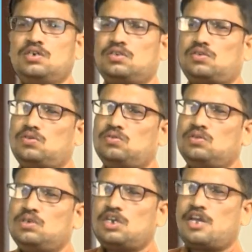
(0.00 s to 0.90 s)
So
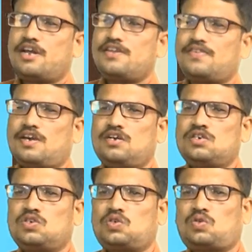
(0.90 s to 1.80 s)
here is a
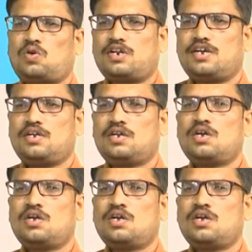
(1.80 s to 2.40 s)
story.